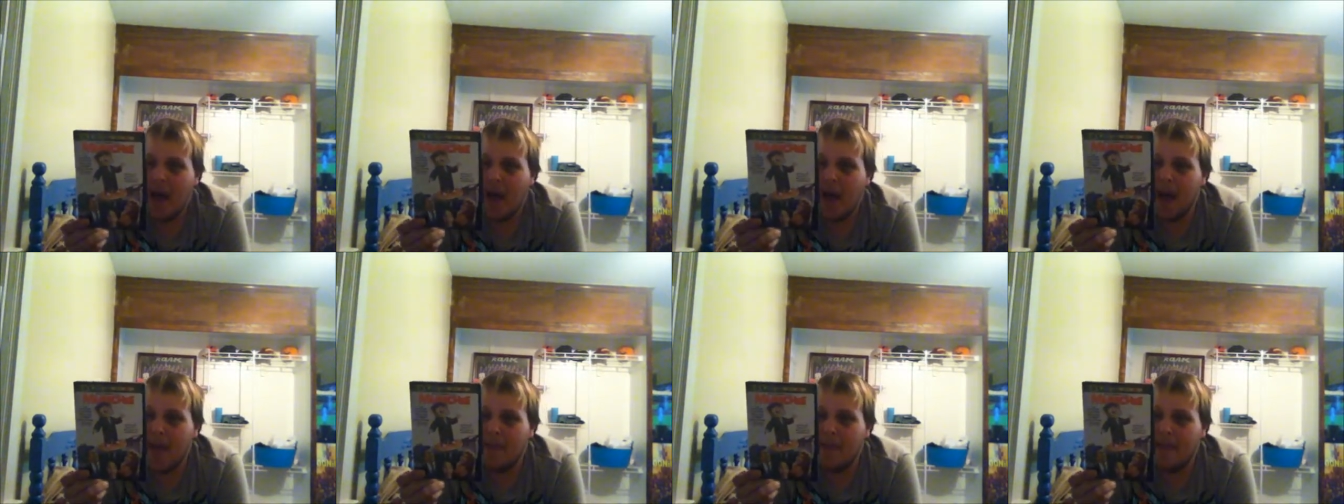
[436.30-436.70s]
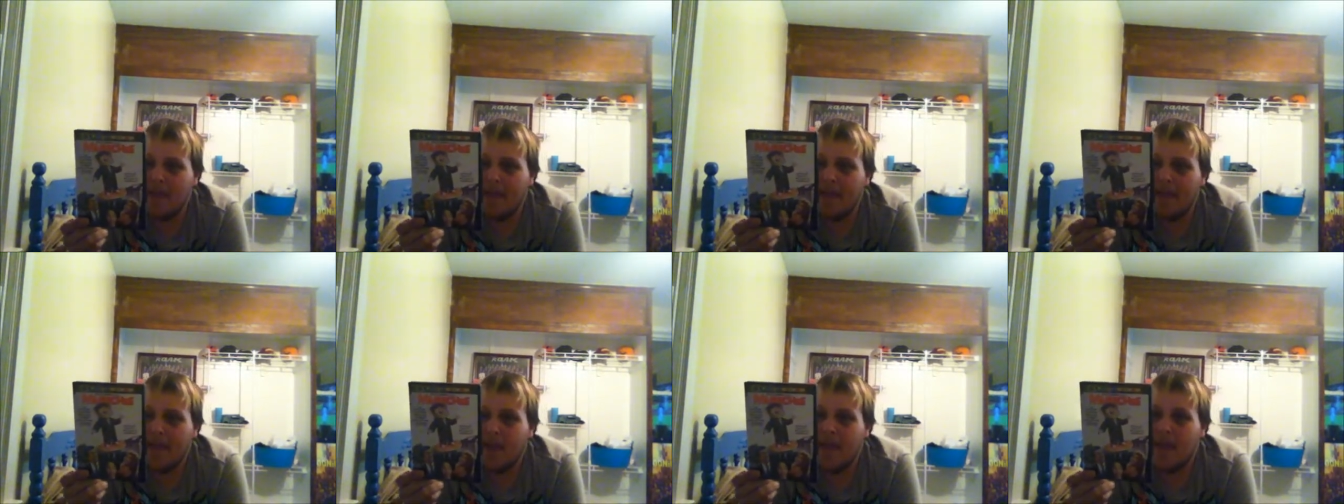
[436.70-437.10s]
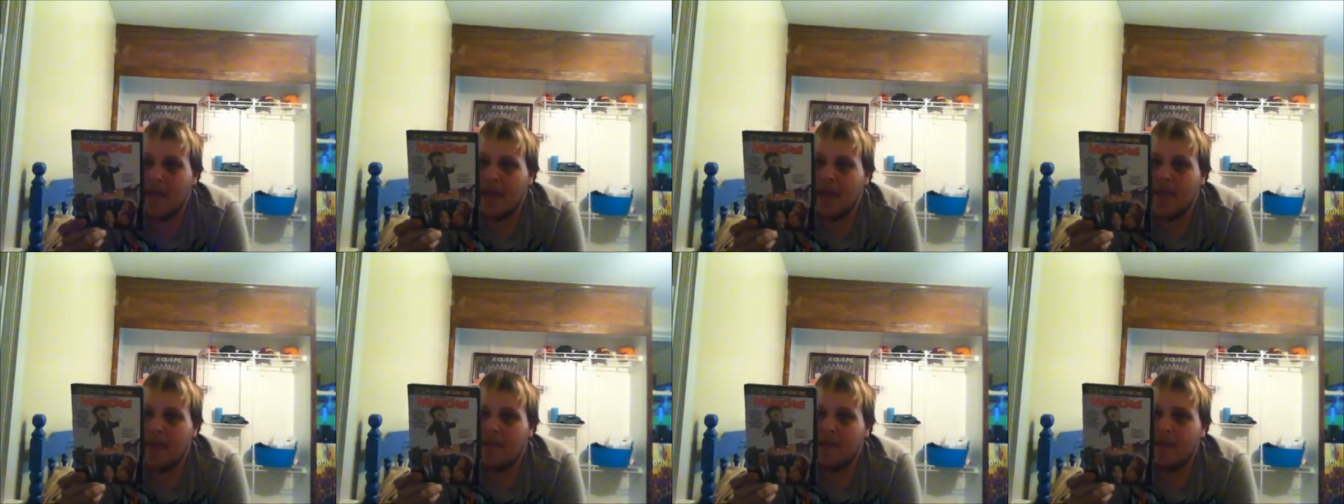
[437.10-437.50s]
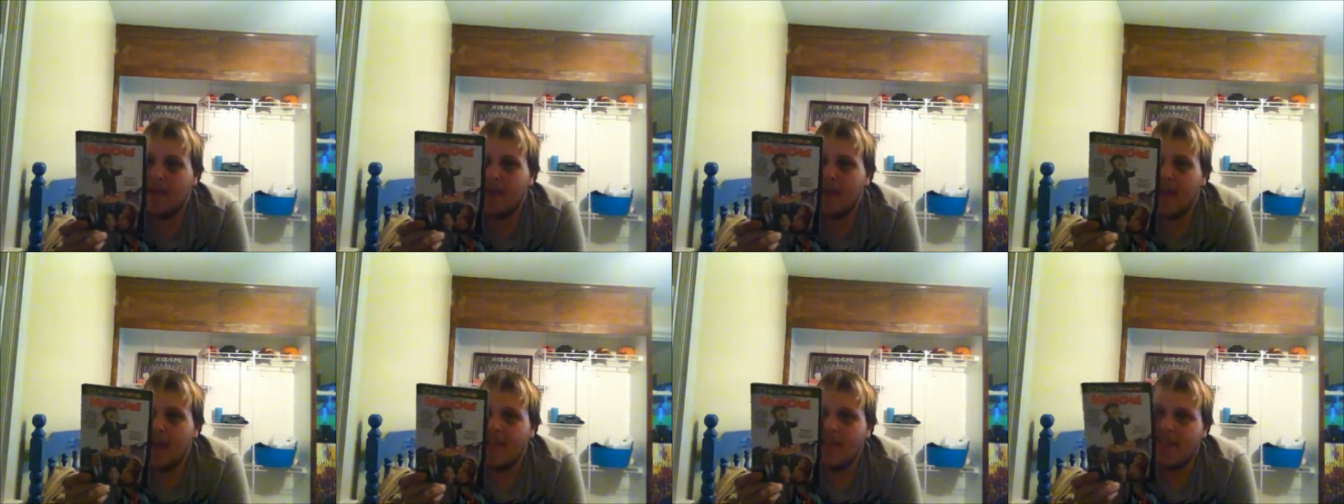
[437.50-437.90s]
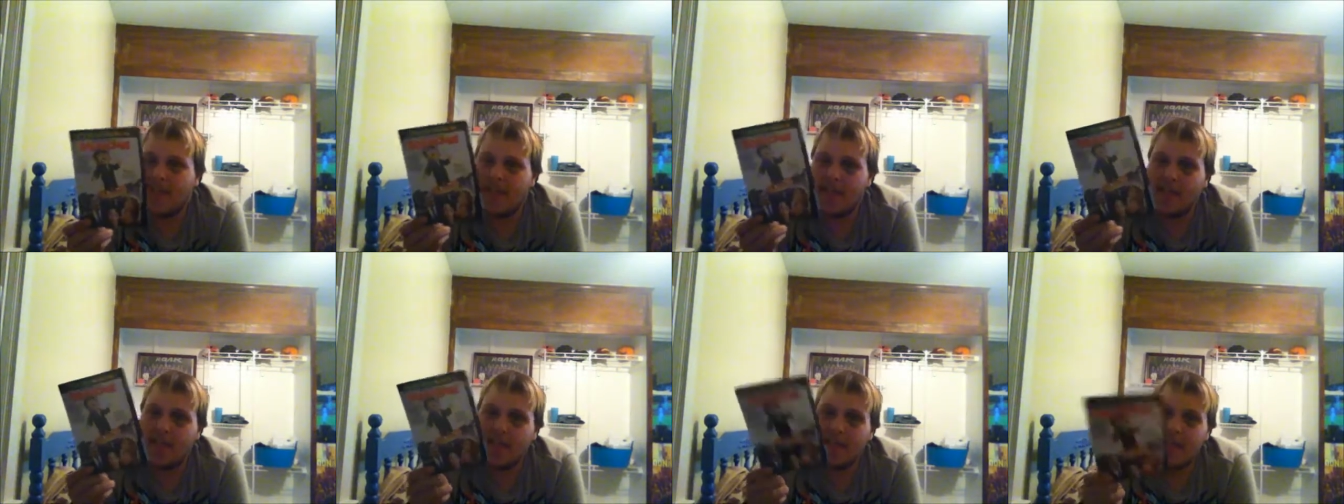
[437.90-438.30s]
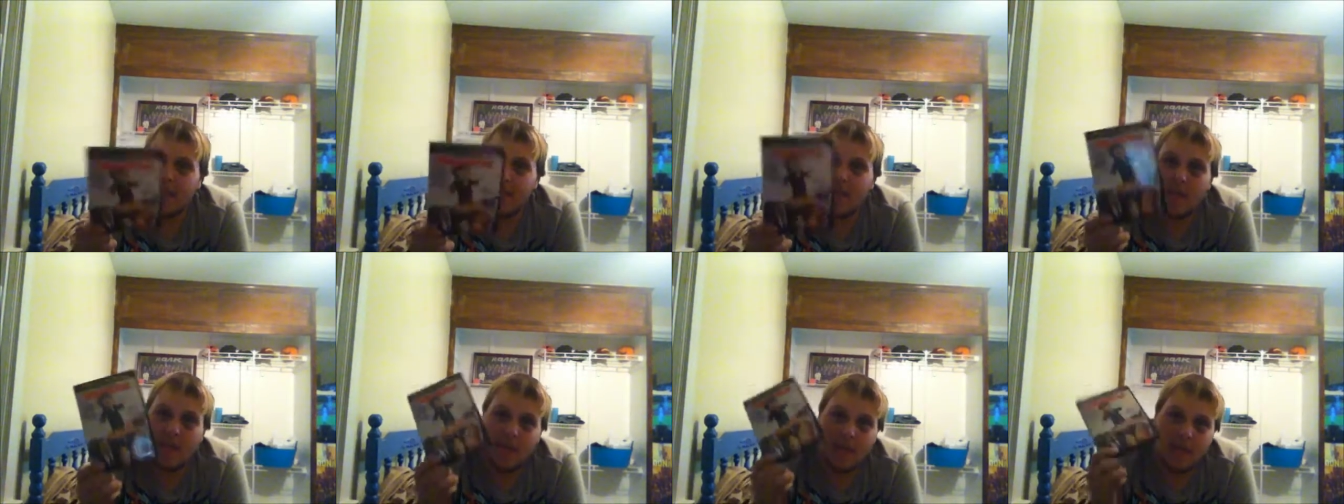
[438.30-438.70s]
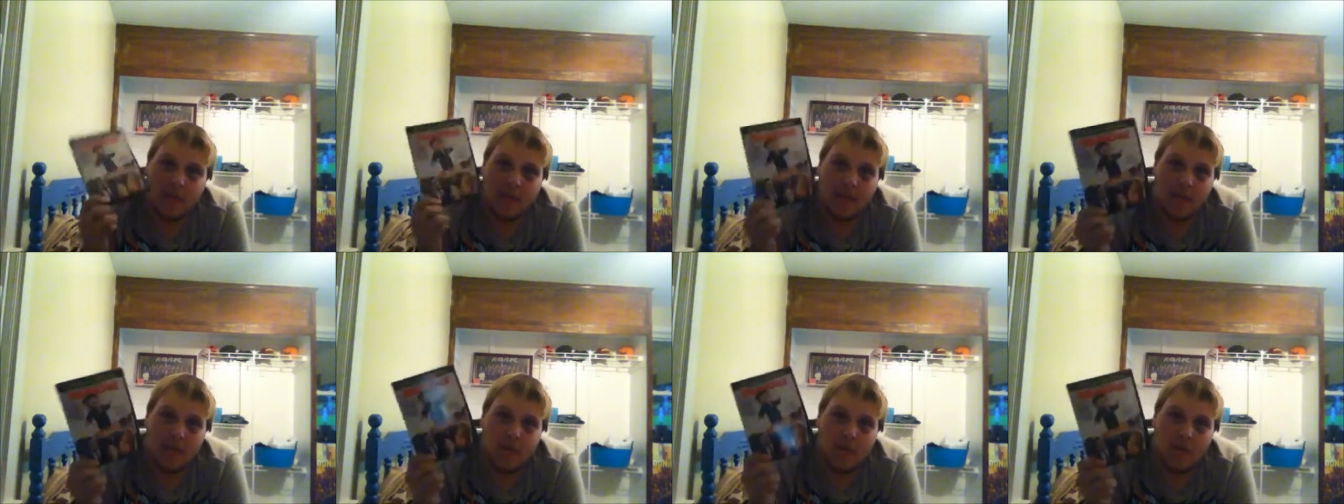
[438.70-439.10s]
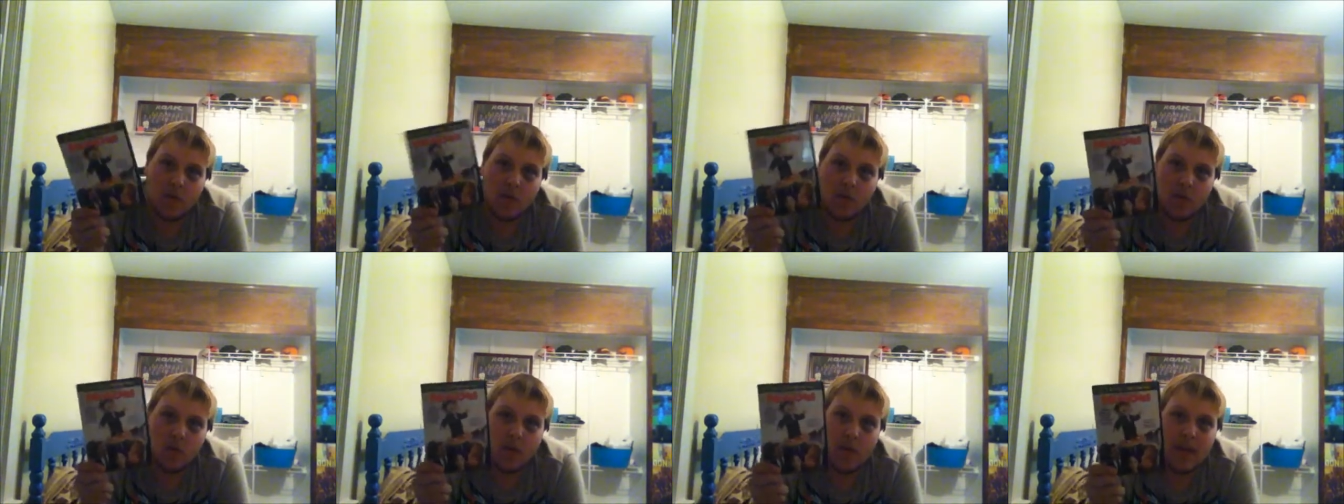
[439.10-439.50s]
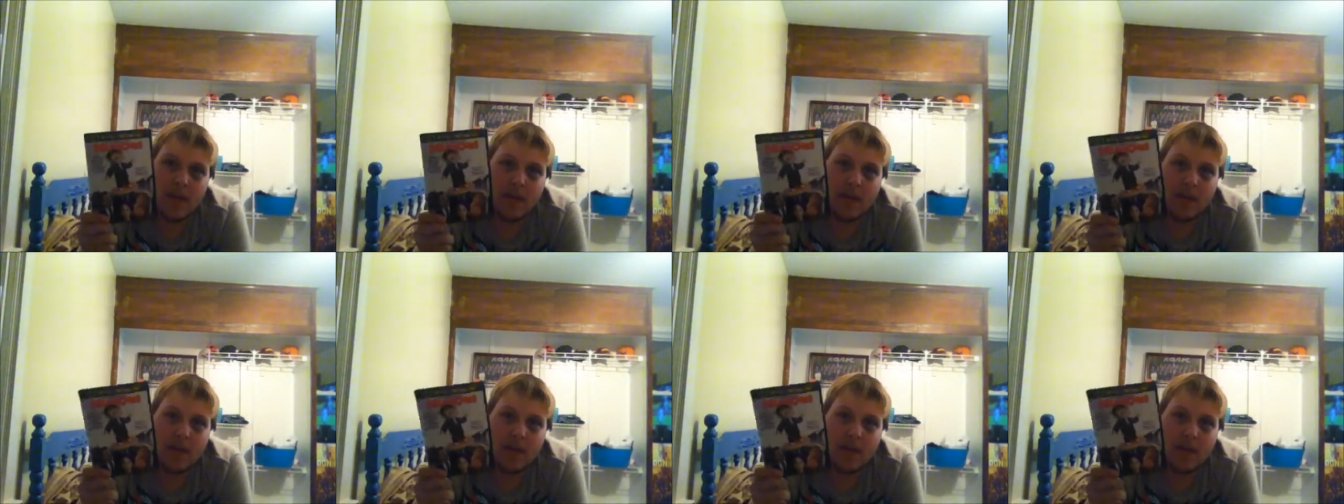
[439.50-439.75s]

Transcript: um, But yeah, this is for the first week.